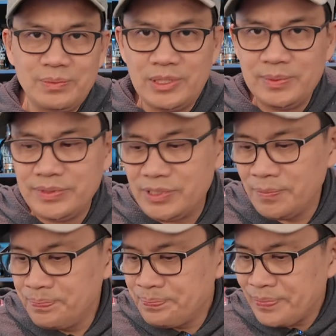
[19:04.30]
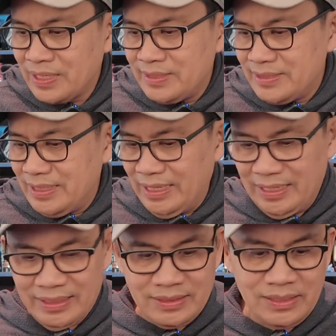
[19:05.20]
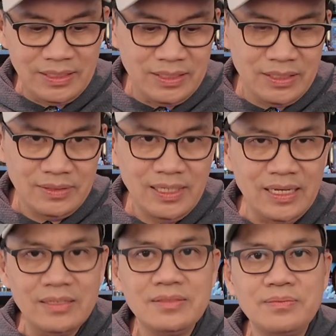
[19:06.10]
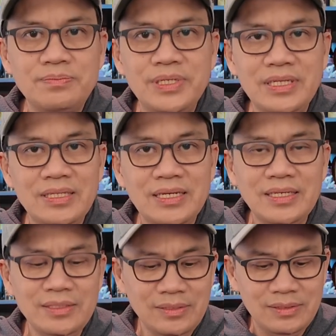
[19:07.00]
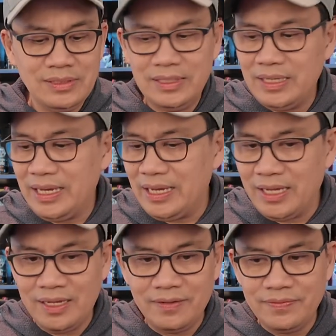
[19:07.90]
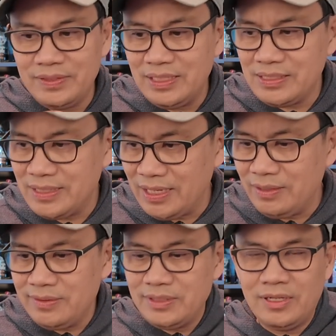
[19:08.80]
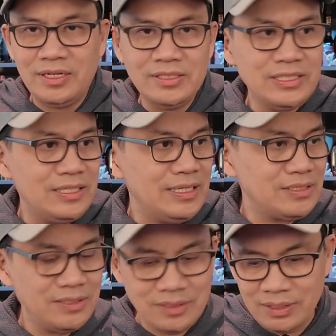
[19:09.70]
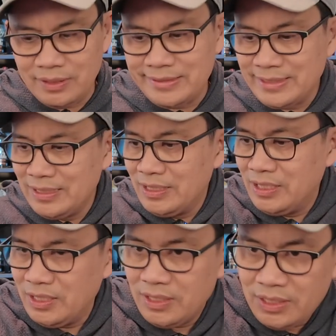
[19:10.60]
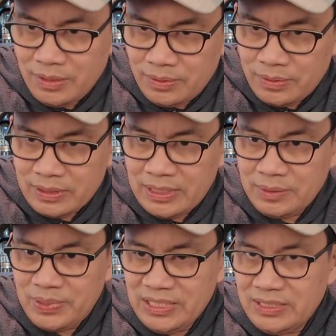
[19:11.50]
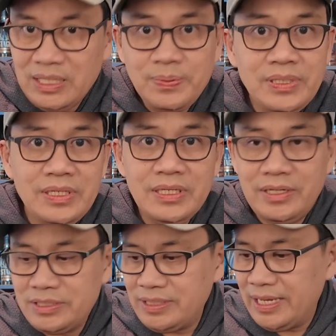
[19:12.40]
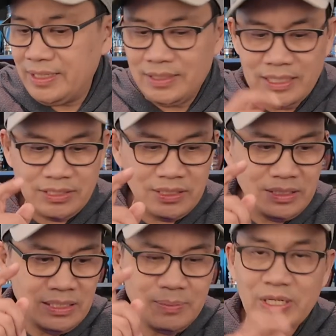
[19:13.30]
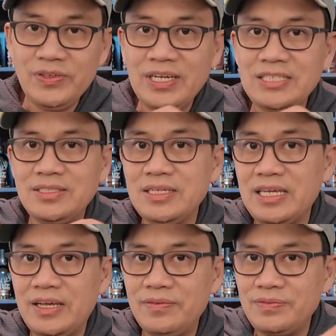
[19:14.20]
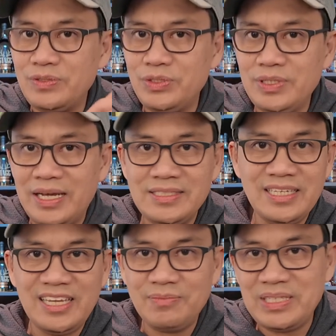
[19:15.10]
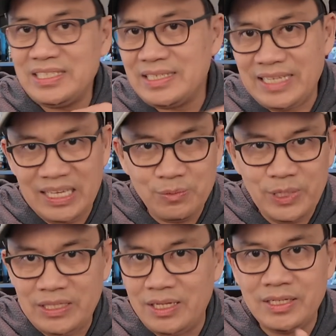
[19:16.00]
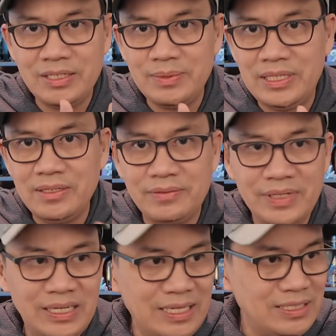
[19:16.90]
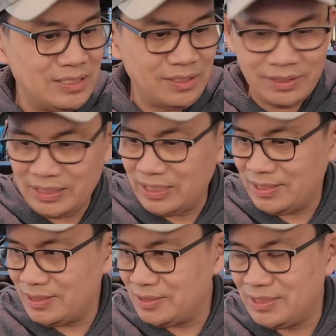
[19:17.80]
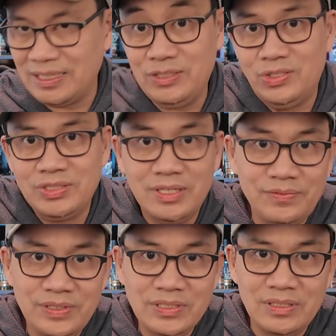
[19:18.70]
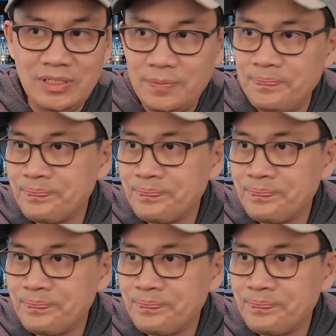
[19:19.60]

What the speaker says: bourbons. And yeah, pretty lucky to have these now on the collection. So getting pretty deep in our Stag collection. Let me know what you guys think. Have you guys that have been in the game way longer than me, right? I just started getting into the nicer stuff recently.